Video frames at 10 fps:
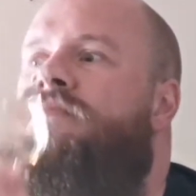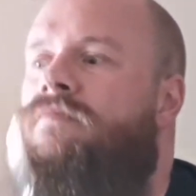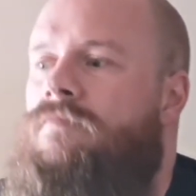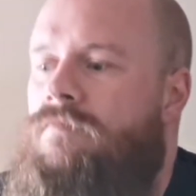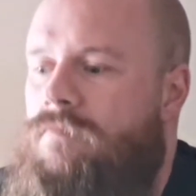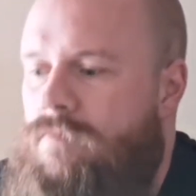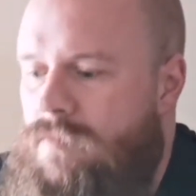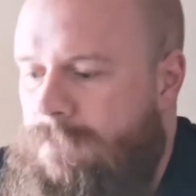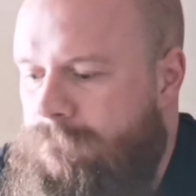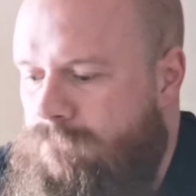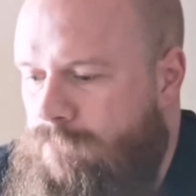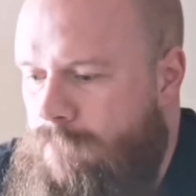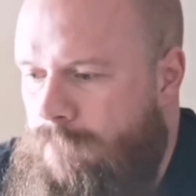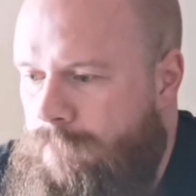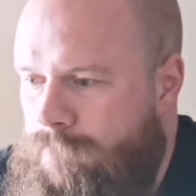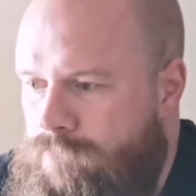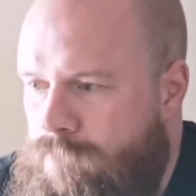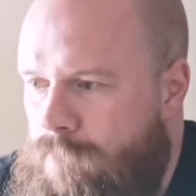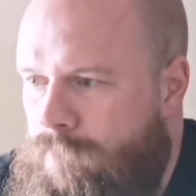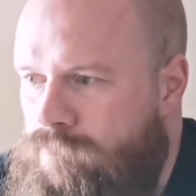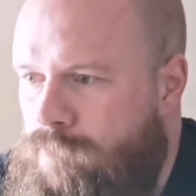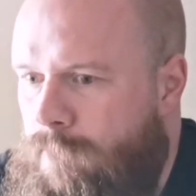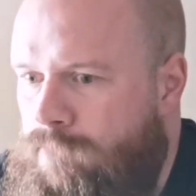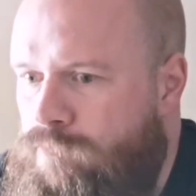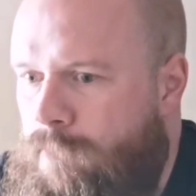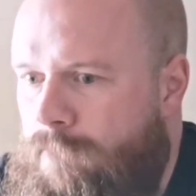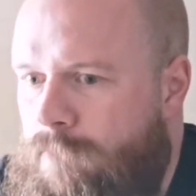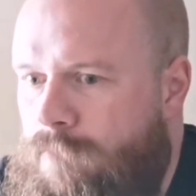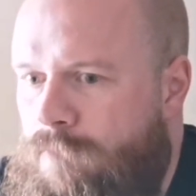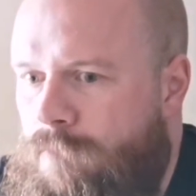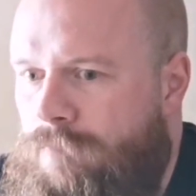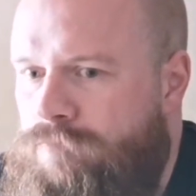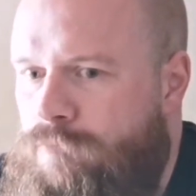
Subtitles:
Nothing is said.